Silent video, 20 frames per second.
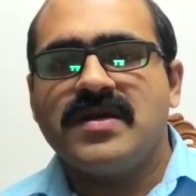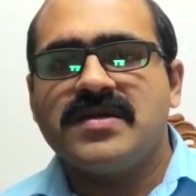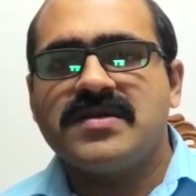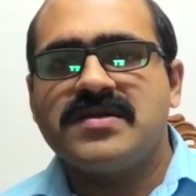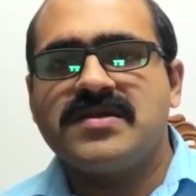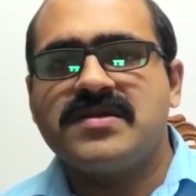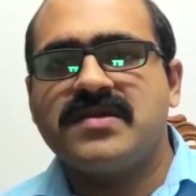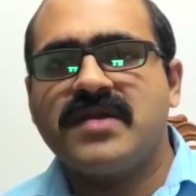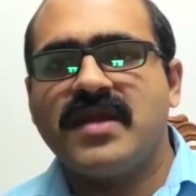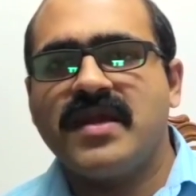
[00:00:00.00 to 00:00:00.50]

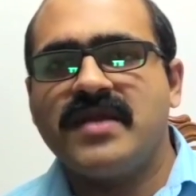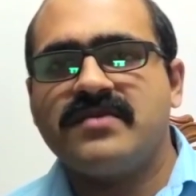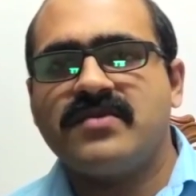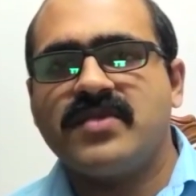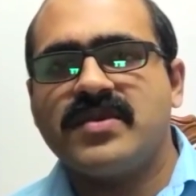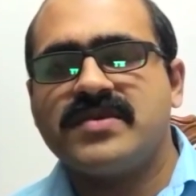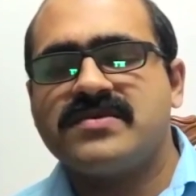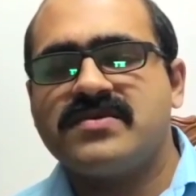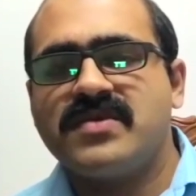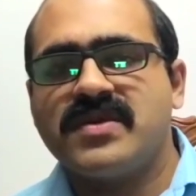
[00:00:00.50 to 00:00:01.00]
tariff
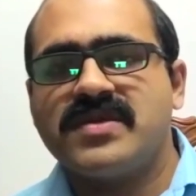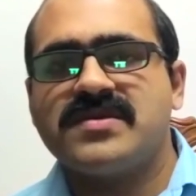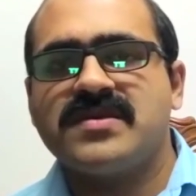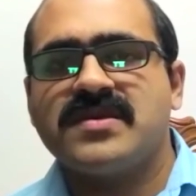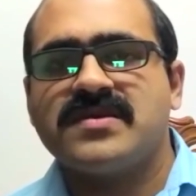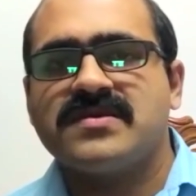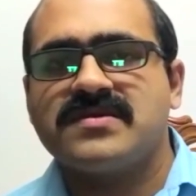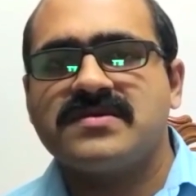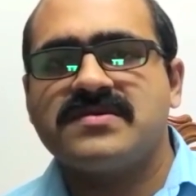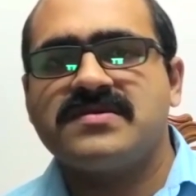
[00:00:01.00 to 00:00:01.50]

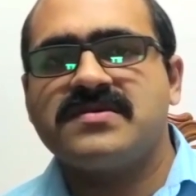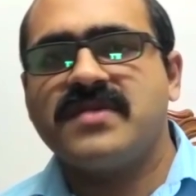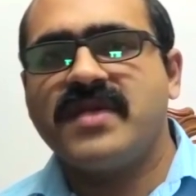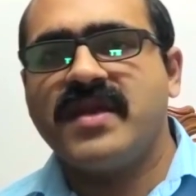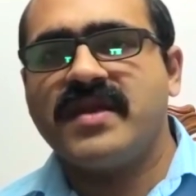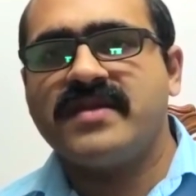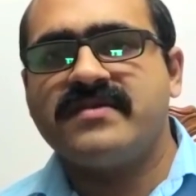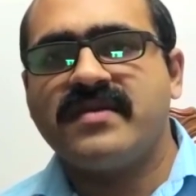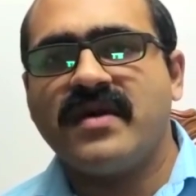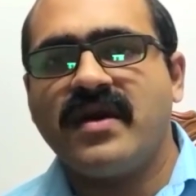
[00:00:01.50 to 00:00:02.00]

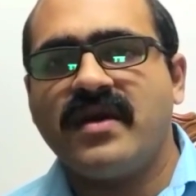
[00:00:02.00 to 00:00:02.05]
on